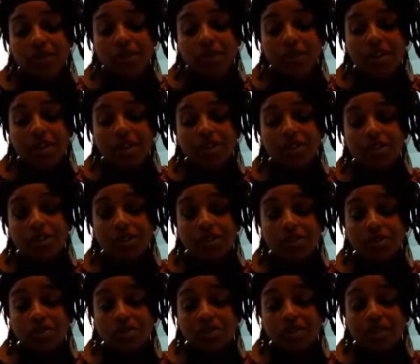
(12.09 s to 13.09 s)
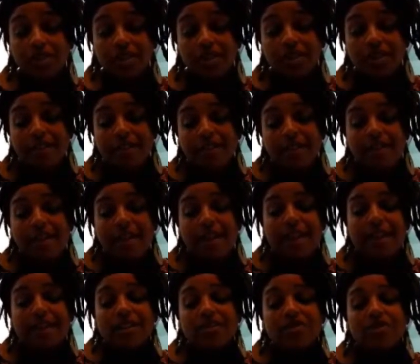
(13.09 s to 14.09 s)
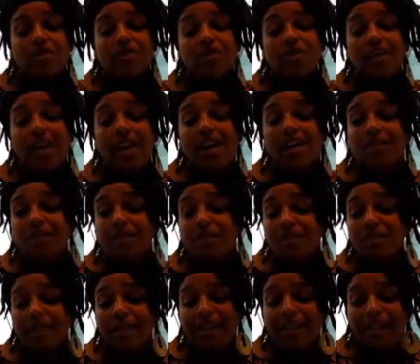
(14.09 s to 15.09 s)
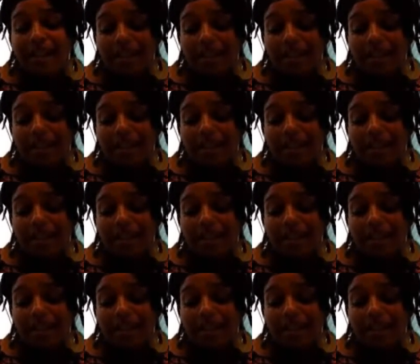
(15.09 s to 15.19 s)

The uh, Seduce, and it's called that after the main